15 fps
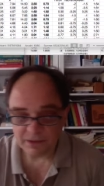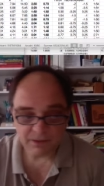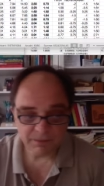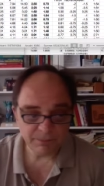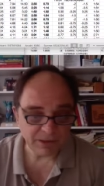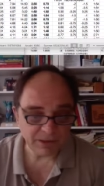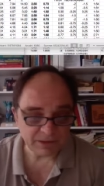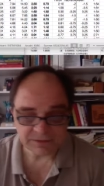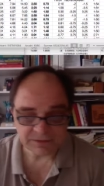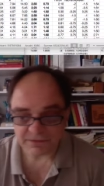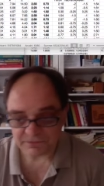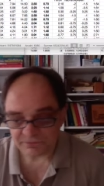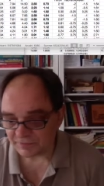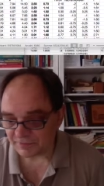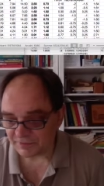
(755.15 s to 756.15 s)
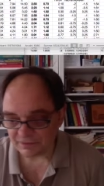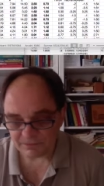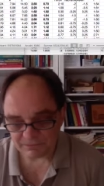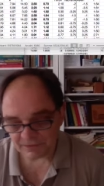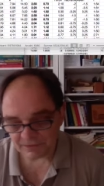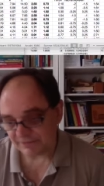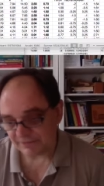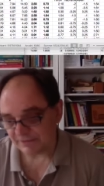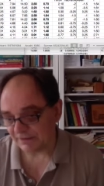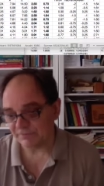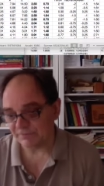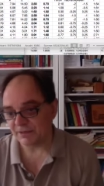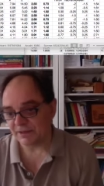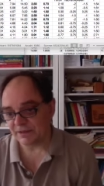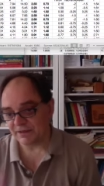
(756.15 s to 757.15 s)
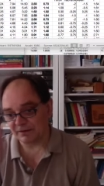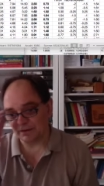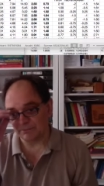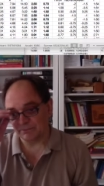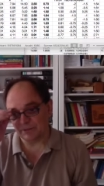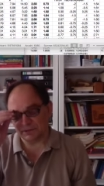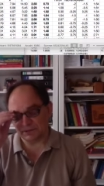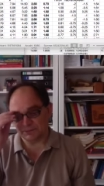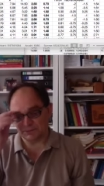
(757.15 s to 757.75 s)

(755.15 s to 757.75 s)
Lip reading: But it doesn't matter that much.